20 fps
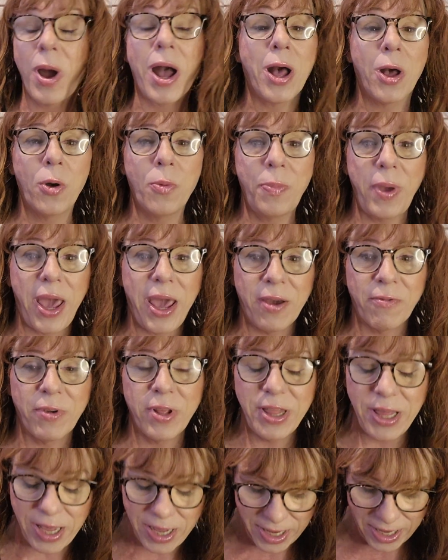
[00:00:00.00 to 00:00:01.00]
I hope
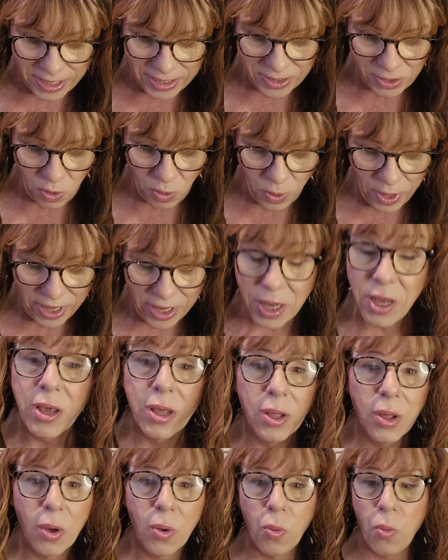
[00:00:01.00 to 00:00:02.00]
everything is going
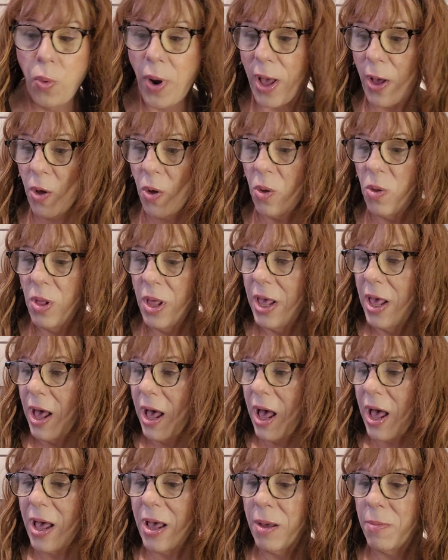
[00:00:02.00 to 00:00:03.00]
well.
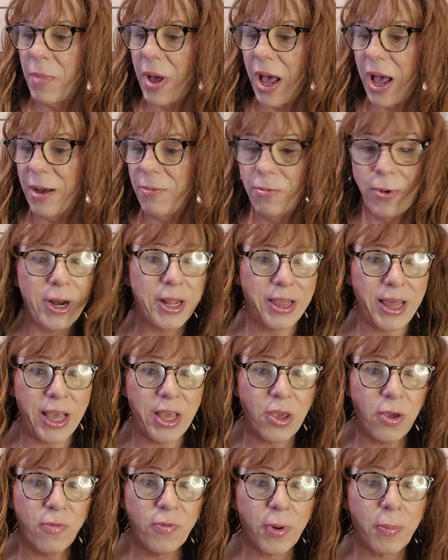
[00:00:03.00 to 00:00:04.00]
I want to
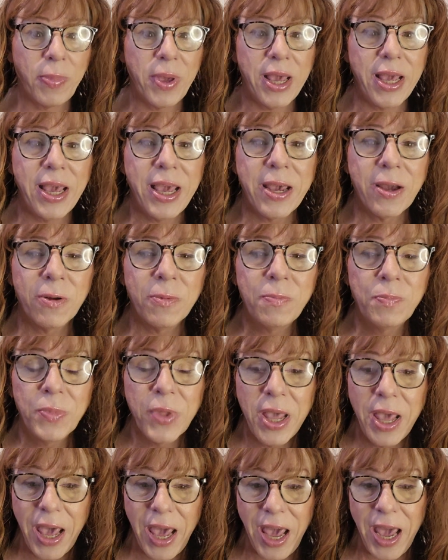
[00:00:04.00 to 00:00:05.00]
thank you for being here.
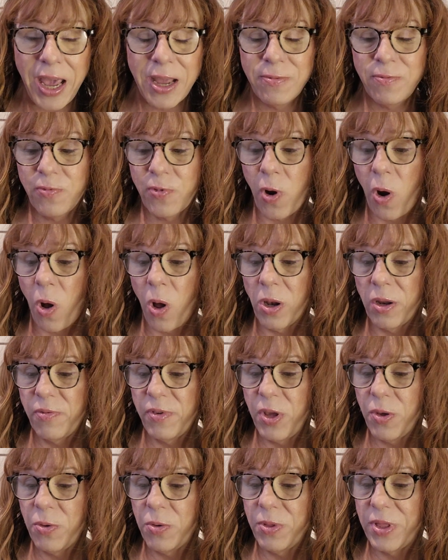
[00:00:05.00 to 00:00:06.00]
And for all of
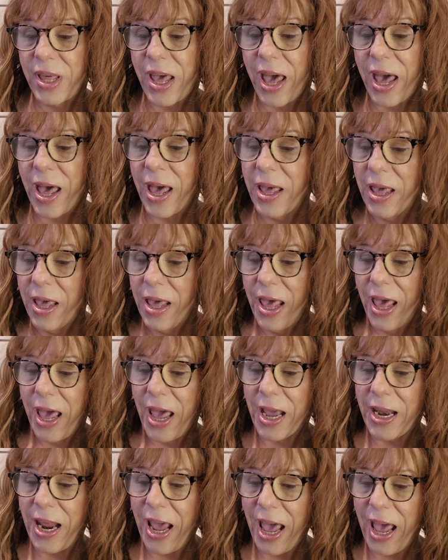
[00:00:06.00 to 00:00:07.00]
you that
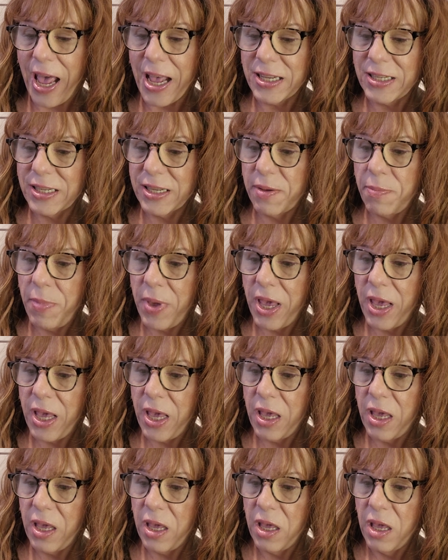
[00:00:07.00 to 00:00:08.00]
had asked
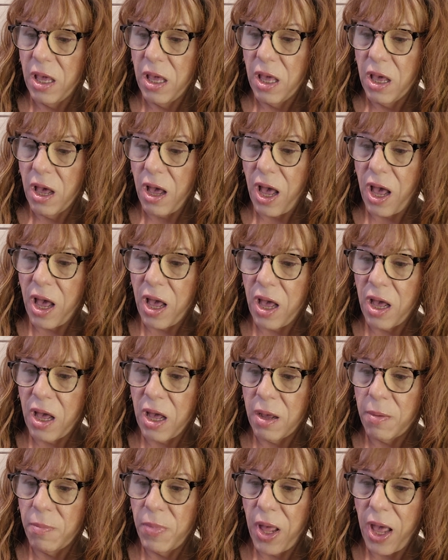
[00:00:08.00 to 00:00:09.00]
me
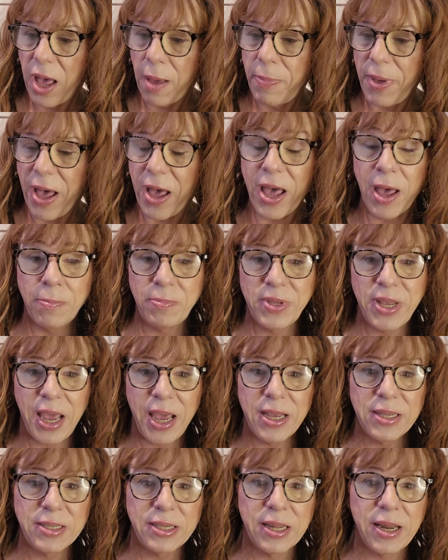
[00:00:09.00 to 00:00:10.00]
about
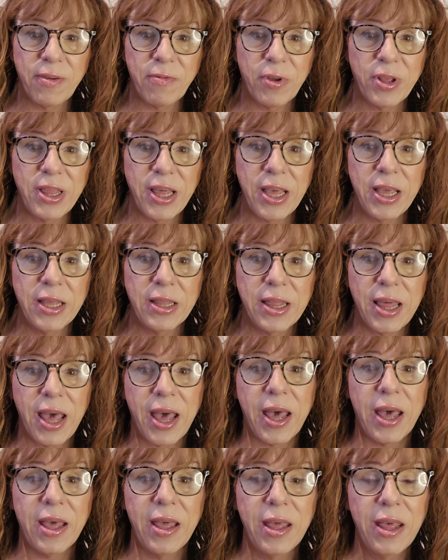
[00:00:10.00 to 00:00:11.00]
updates and everything
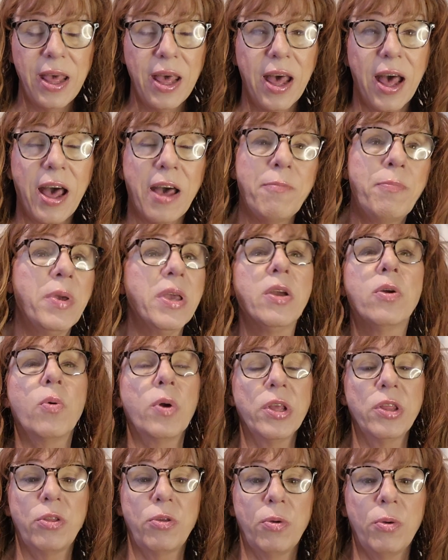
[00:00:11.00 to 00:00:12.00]
that I've been
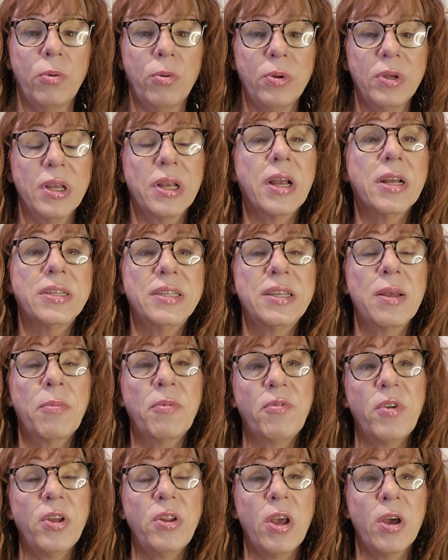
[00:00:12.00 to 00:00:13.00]
going through, because some
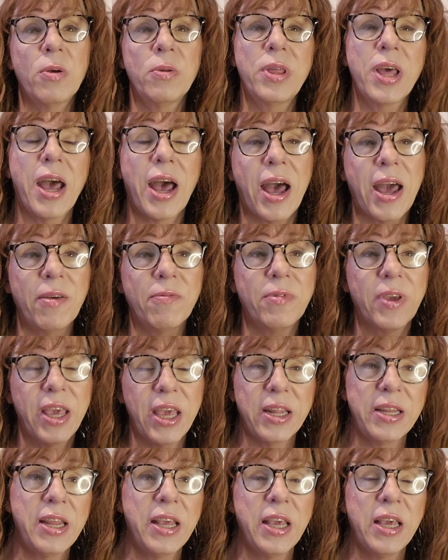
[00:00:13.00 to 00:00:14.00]
of you know that I have
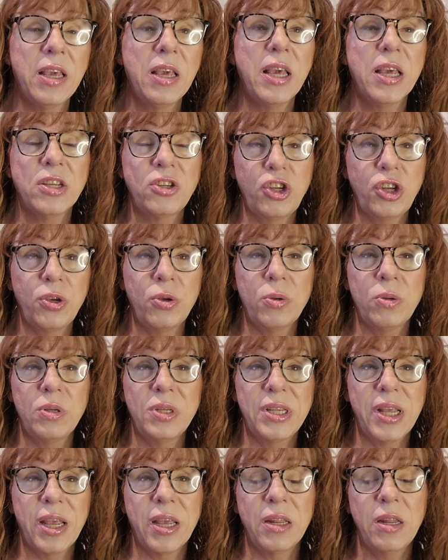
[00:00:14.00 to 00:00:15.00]
kidney
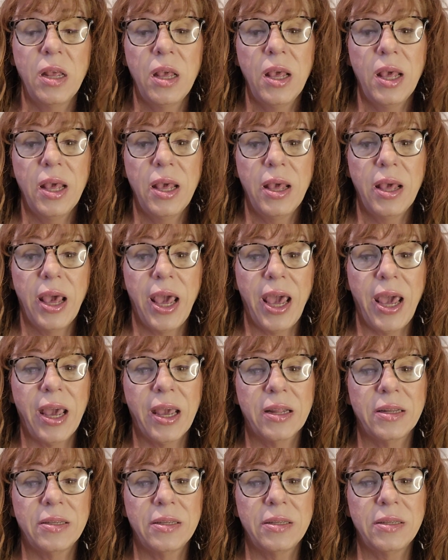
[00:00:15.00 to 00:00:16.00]
issues
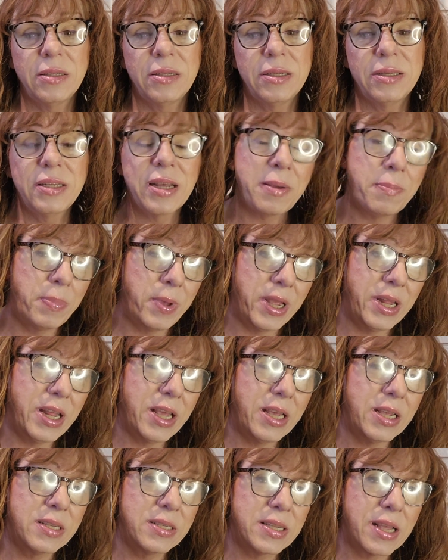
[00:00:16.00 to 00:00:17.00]
and
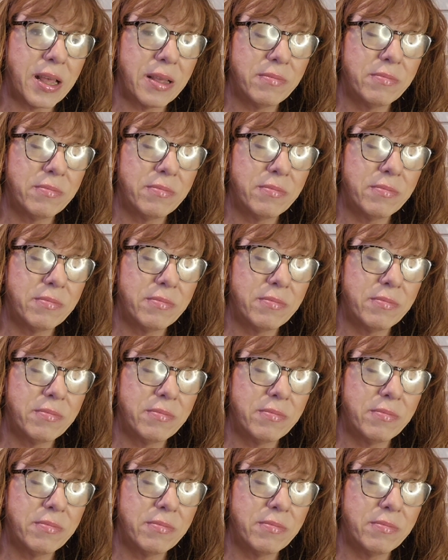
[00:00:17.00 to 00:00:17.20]
diabetes.